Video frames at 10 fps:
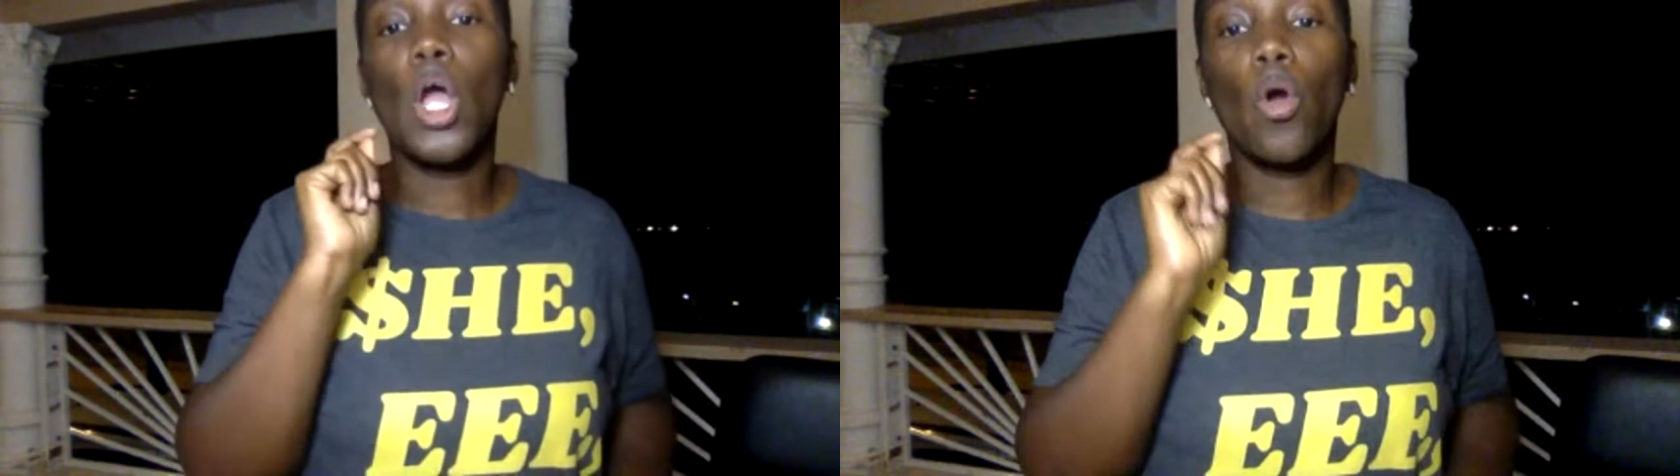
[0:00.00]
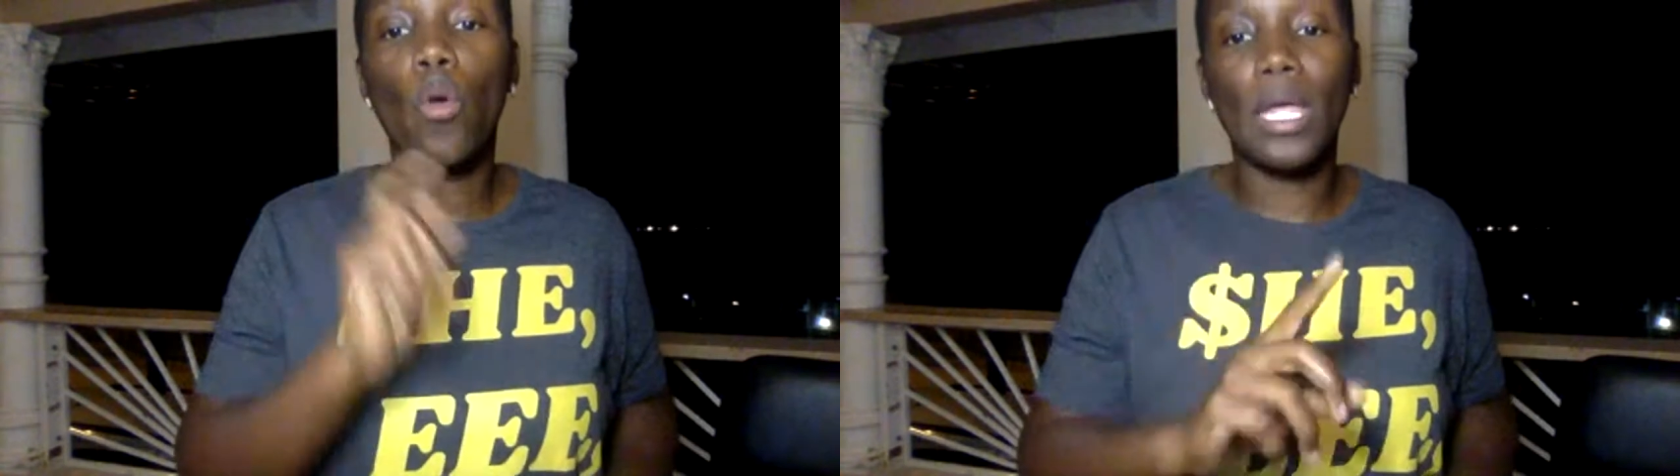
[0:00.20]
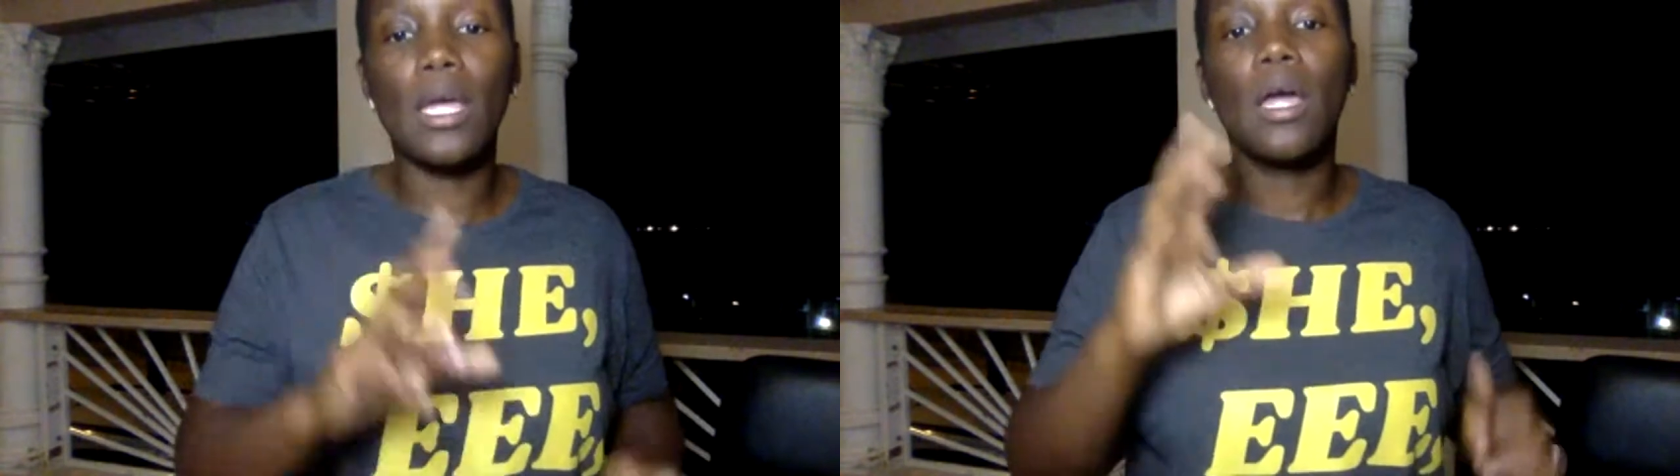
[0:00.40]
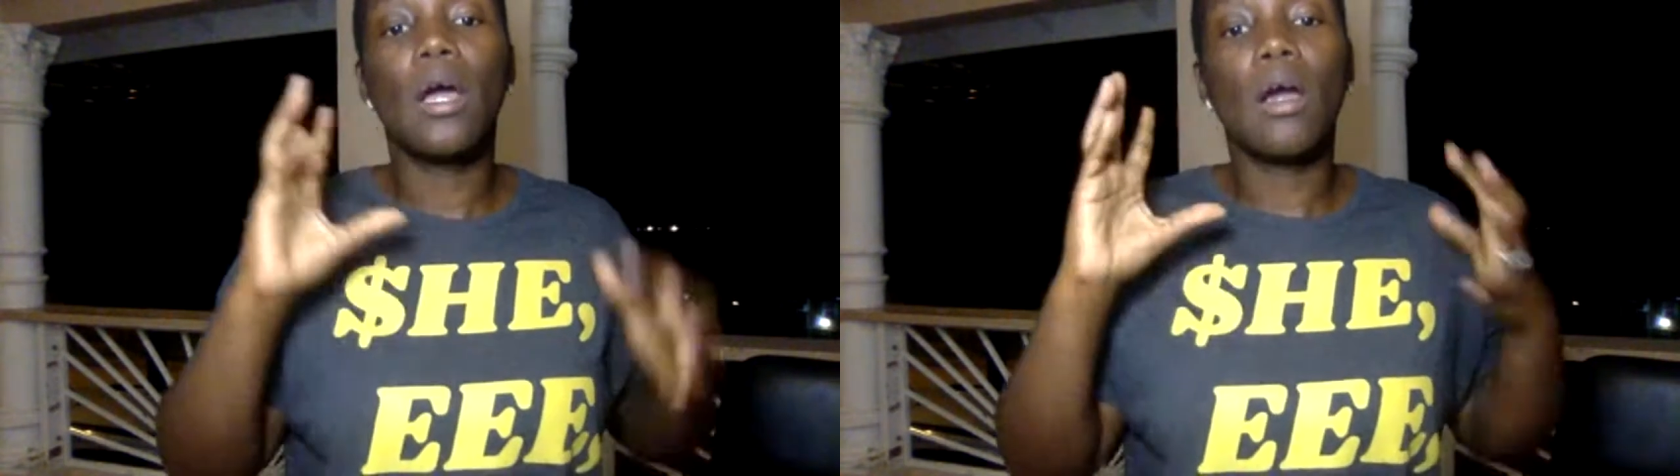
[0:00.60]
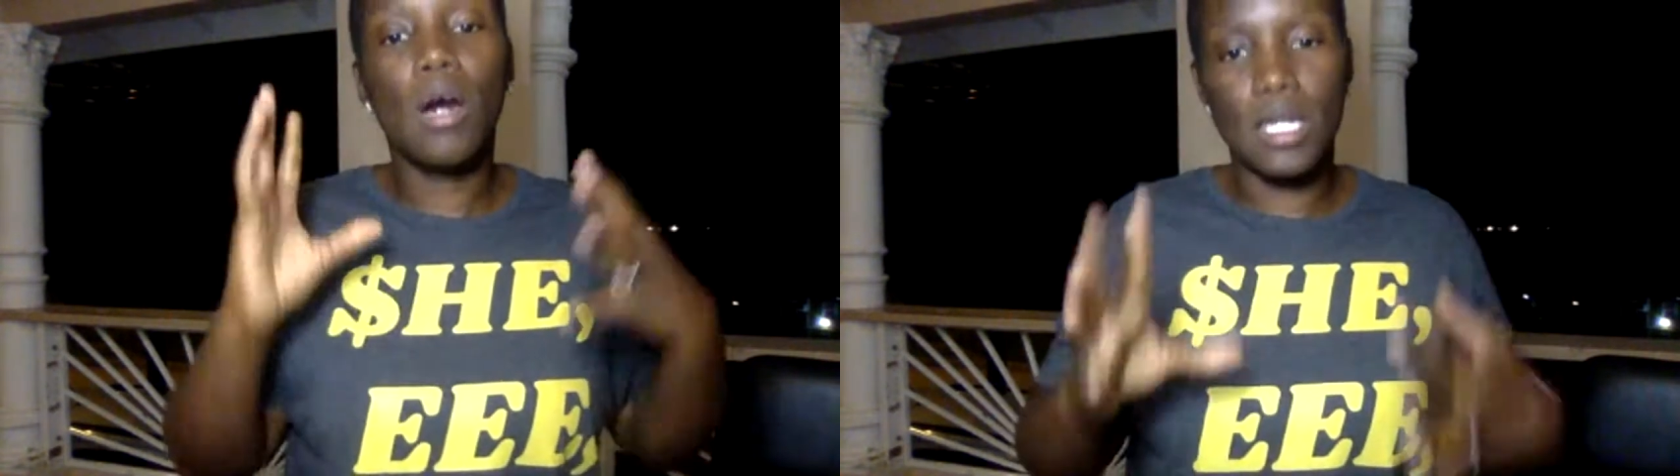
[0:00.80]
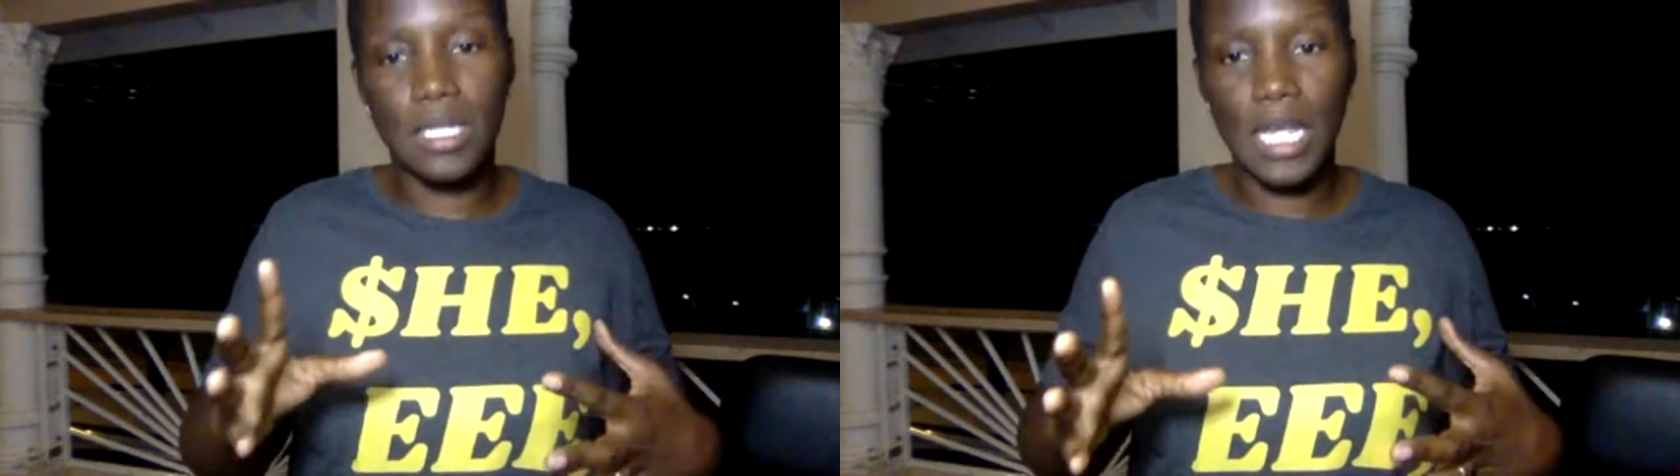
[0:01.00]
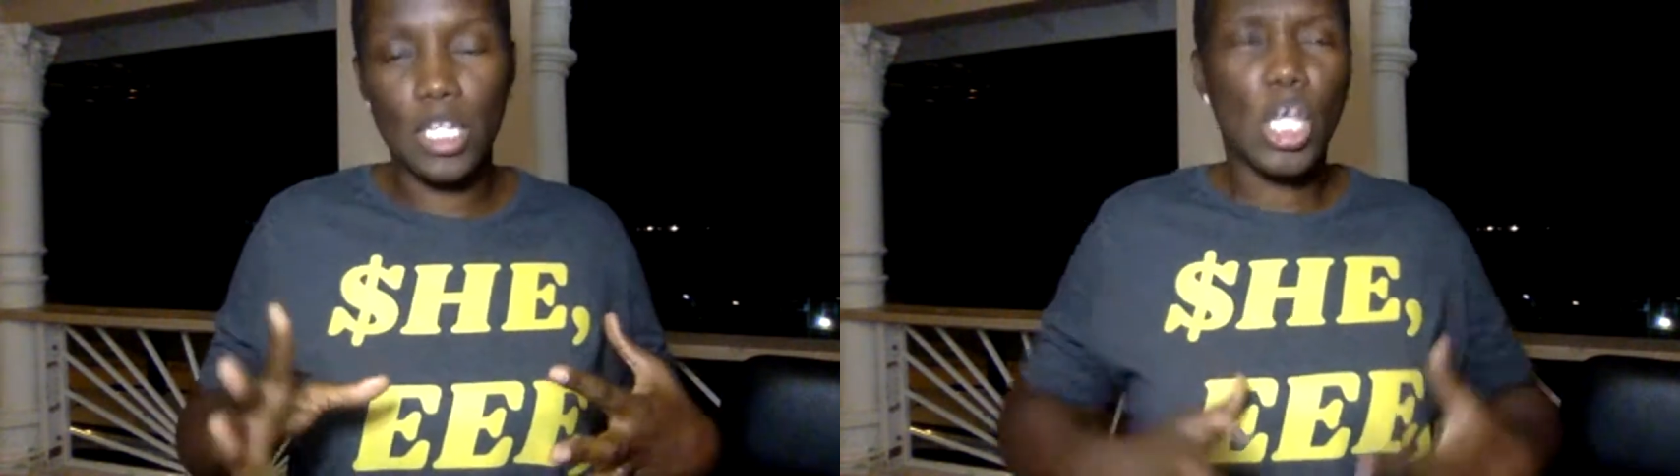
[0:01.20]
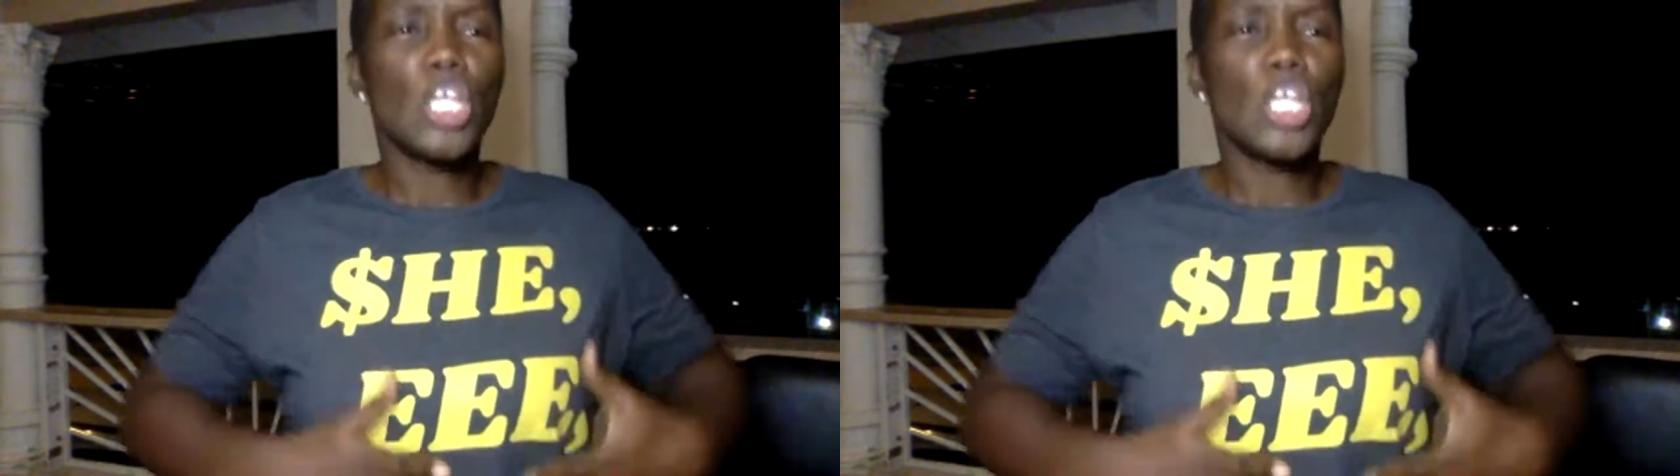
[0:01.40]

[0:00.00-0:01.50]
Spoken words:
quick content.